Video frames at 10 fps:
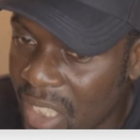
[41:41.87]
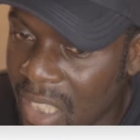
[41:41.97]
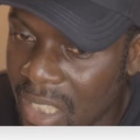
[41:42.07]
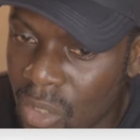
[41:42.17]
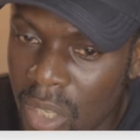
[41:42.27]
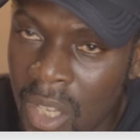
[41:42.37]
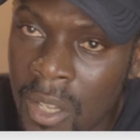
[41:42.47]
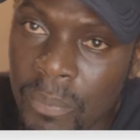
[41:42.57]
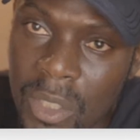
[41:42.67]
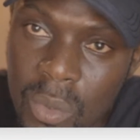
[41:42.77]

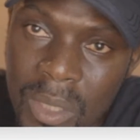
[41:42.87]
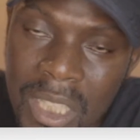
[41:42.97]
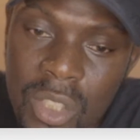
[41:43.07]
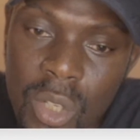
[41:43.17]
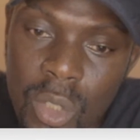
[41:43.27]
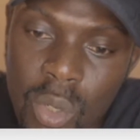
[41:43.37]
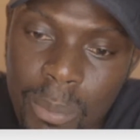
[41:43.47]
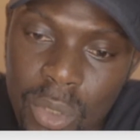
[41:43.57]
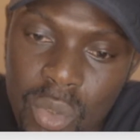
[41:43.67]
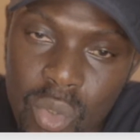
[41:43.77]
The student is not
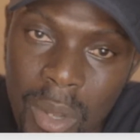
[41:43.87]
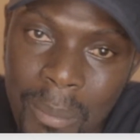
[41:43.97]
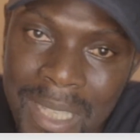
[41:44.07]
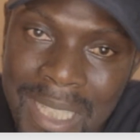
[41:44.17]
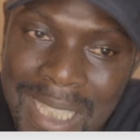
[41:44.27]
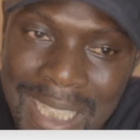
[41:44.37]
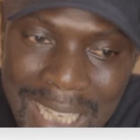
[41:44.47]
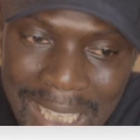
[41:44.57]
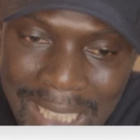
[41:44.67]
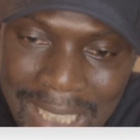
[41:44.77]
supposed to normally see
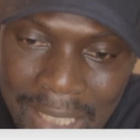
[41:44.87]
it.